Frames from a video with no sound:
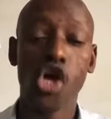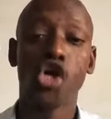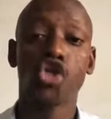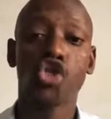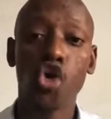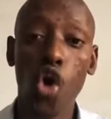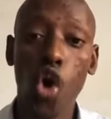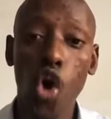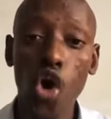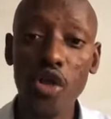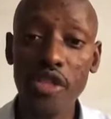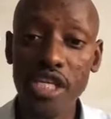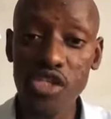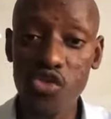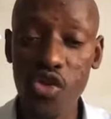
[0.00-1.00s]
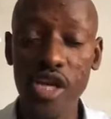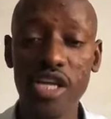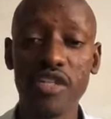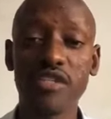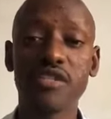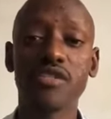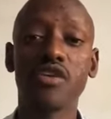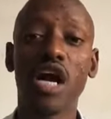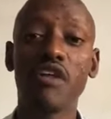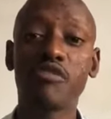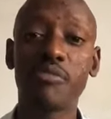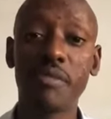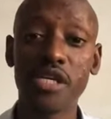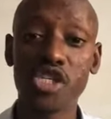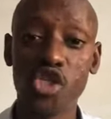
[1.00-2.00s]
So all these trails, you have
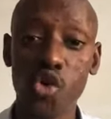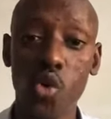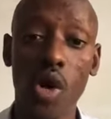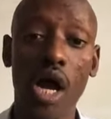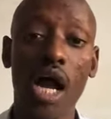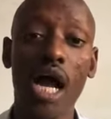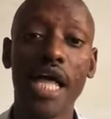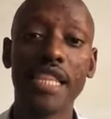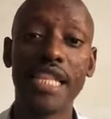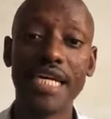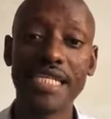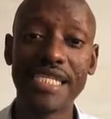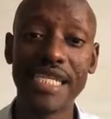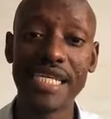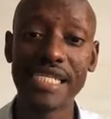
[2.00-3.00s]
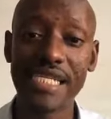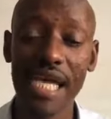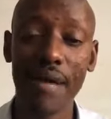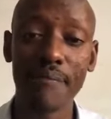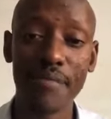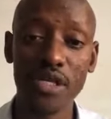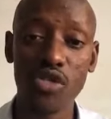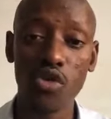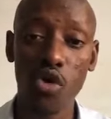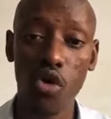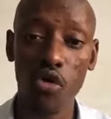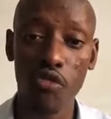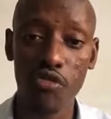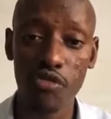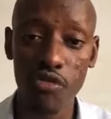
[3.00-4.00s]
to make sure that there's some bit
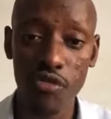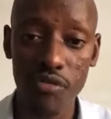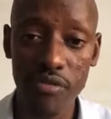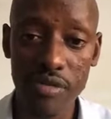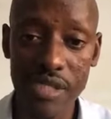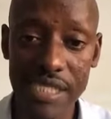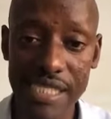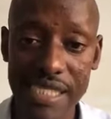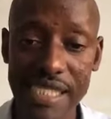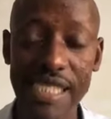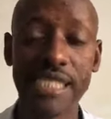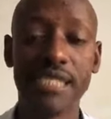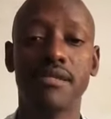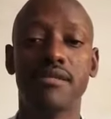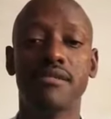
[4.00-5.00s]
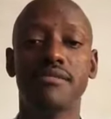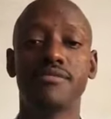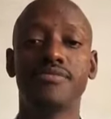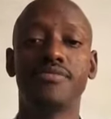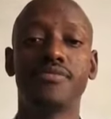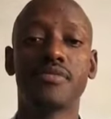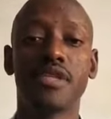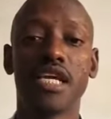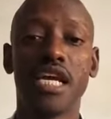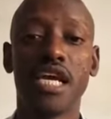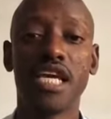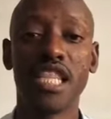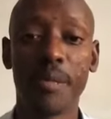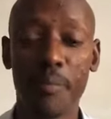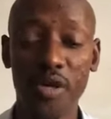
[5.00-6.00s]
of seal
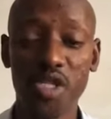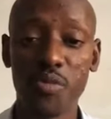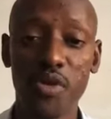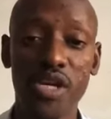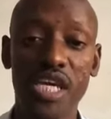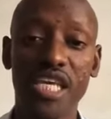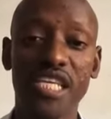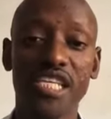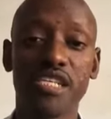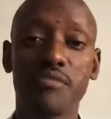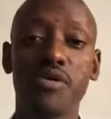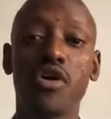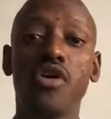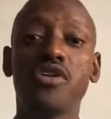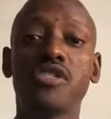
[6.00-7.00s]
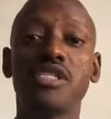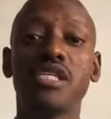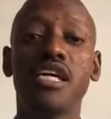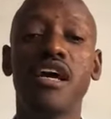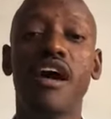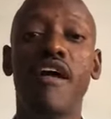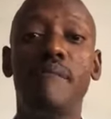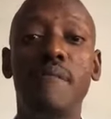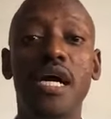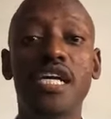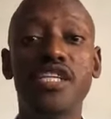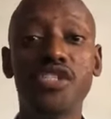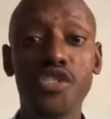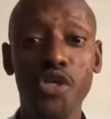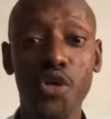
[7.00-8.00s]
in the possible leakages. Because,
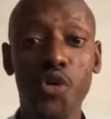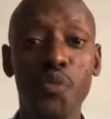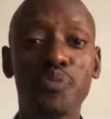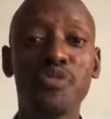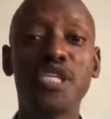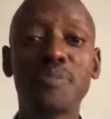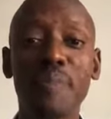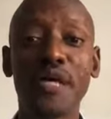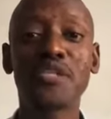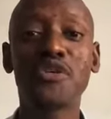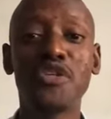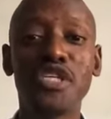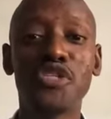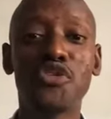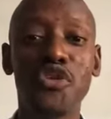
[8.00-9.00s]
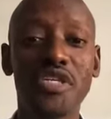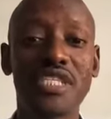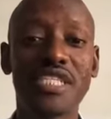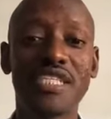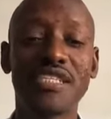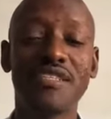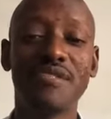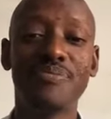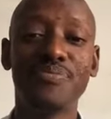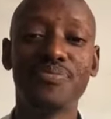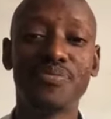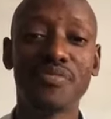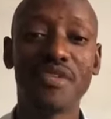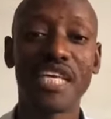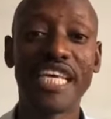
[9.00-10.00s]
mind you, this person is not
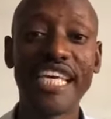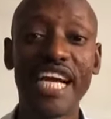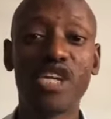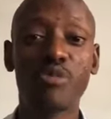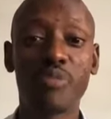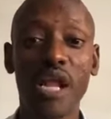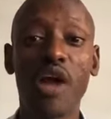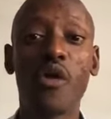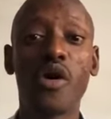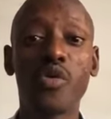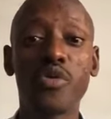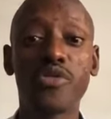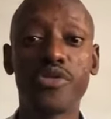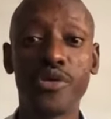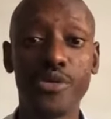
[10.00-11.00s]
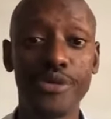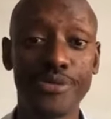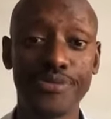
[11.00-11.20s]
here to play around with you.